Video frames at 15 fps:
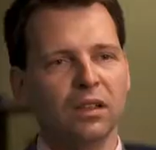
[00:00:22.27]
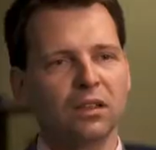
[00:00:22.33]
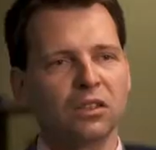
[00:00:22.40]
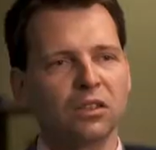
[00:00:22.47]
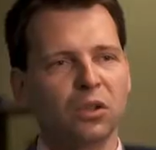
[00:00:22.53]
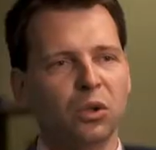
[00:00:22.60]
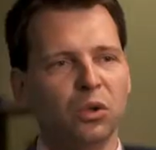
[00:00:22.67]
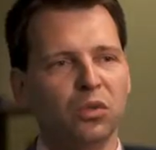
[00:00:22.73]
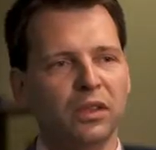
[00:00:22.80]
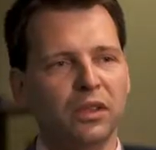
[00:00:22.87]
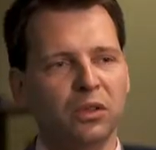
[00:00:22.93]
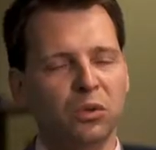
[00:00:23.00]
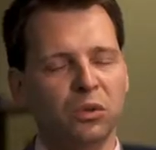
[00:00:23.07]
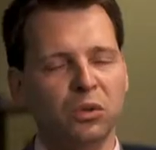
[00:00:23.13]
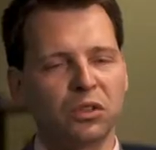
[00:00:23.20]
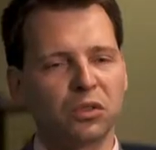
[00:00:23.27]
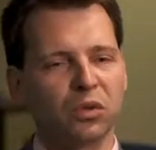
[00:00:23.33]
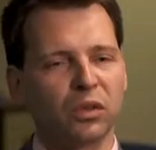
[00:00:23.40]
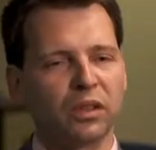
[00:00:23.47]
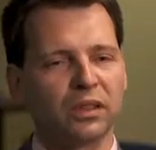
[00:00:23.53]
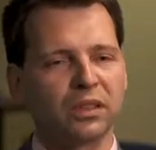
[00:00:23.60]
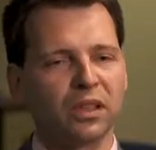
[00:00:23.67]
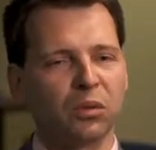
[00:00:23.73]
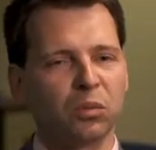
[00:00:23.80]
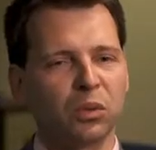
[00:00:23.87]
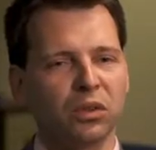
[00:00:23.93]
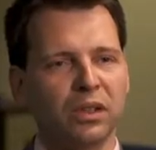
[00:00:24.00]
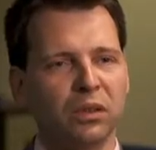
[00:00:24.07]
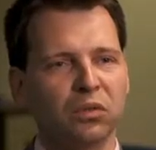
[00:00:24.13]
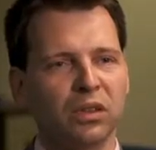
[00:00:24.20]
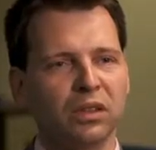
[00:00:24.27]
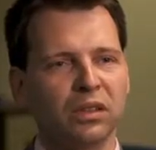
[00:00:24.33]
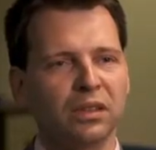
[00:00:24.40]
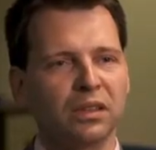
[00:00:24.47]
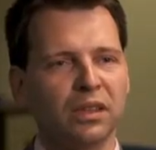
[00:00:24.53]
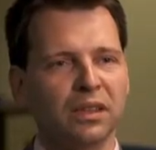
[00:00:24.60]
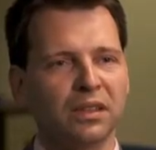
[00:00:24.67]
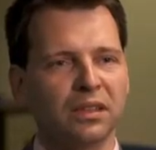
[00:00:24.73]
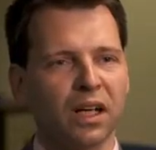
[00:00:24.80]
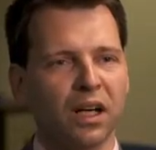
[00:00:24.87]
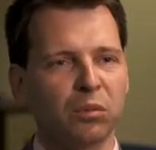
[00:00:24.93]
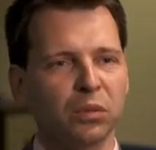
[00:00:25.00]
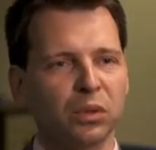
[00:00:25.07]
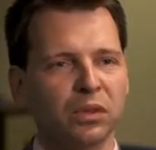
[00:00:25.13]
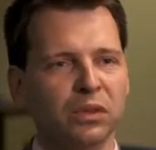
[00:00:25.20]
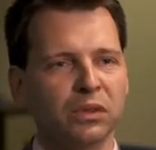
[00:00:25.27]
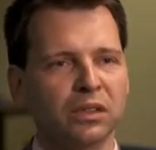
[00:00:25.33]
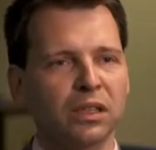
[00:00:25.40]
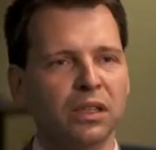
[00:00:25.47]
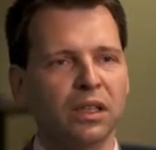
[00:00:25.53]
So we use, for example, different examples,